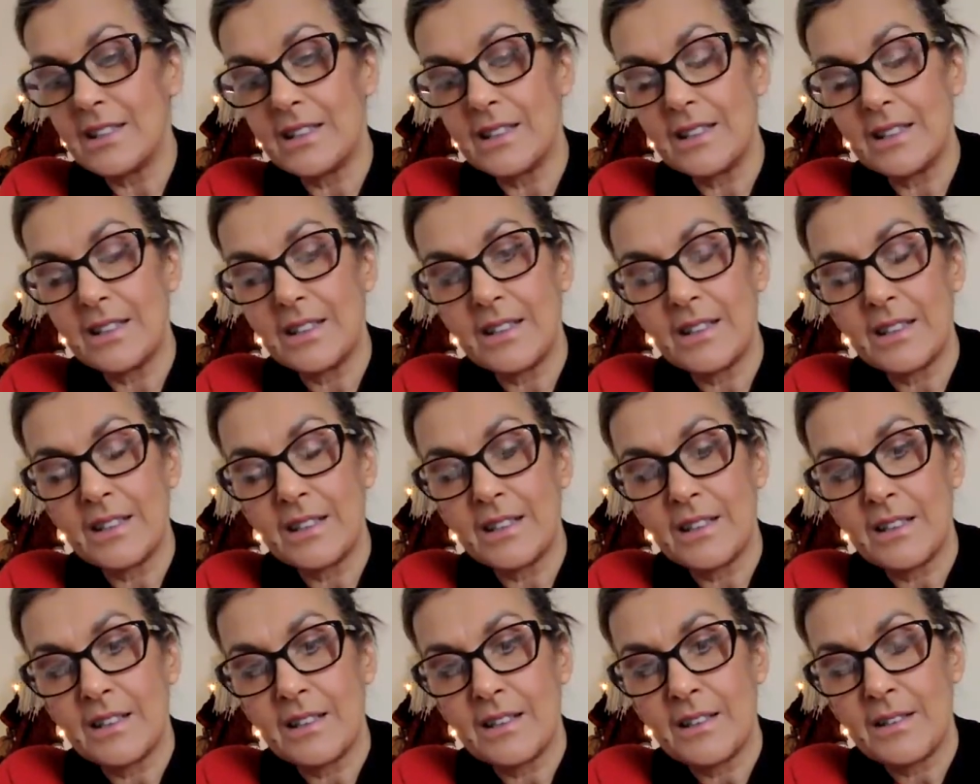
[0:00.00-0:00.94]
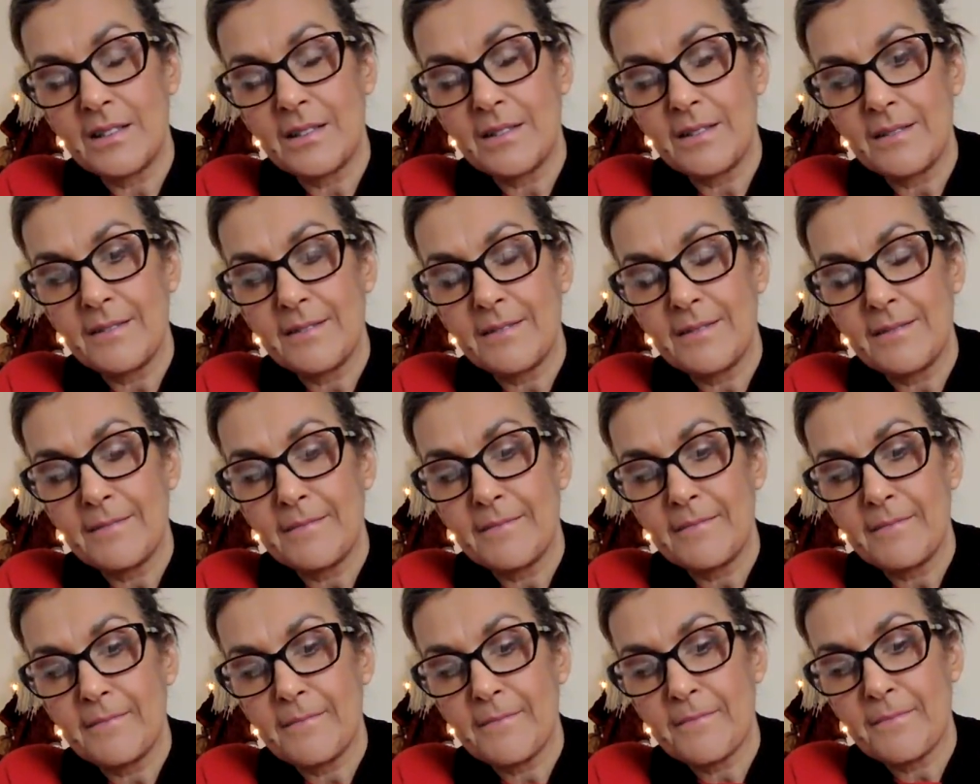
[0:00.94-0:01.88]

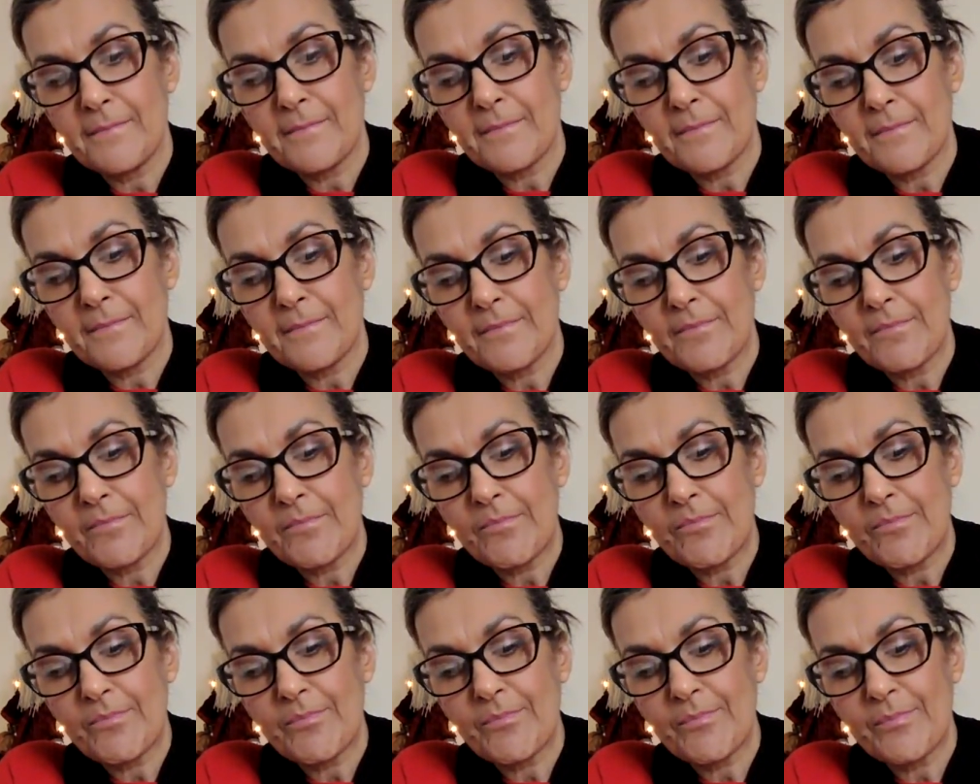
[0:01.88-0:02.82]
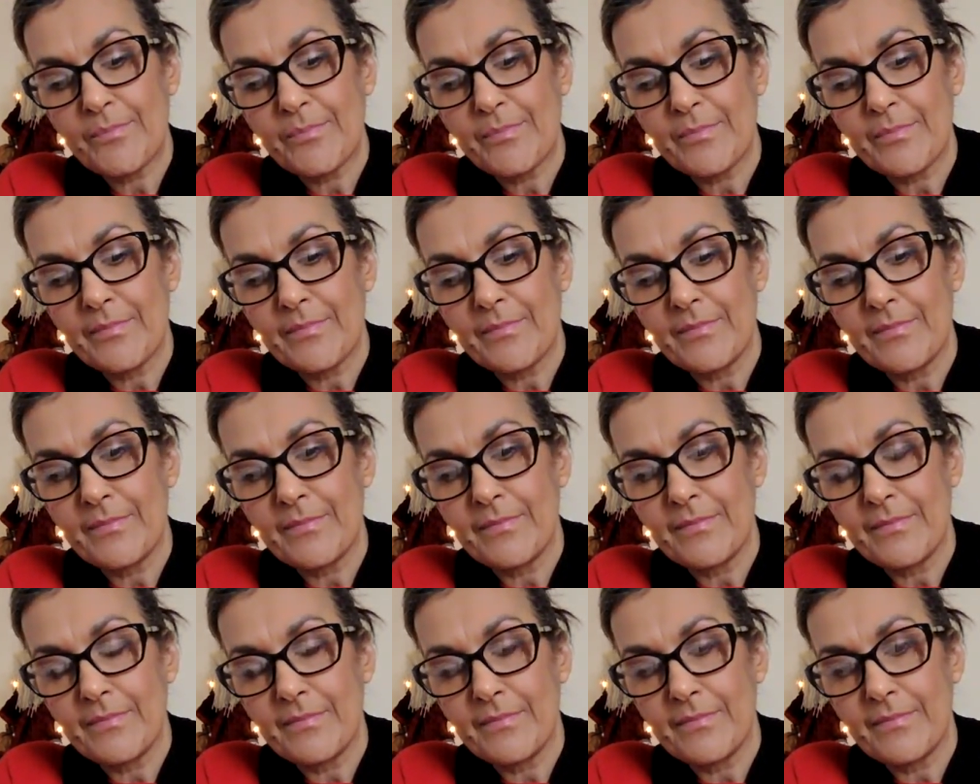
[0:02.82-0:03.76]

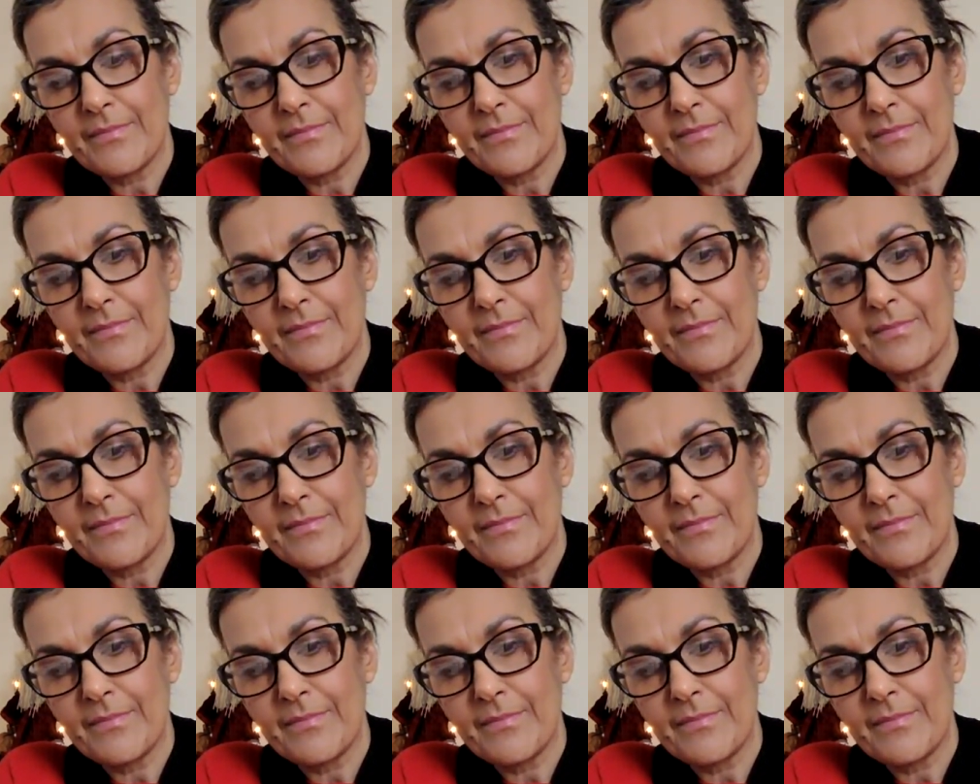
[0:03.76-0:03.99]
Nothing is said.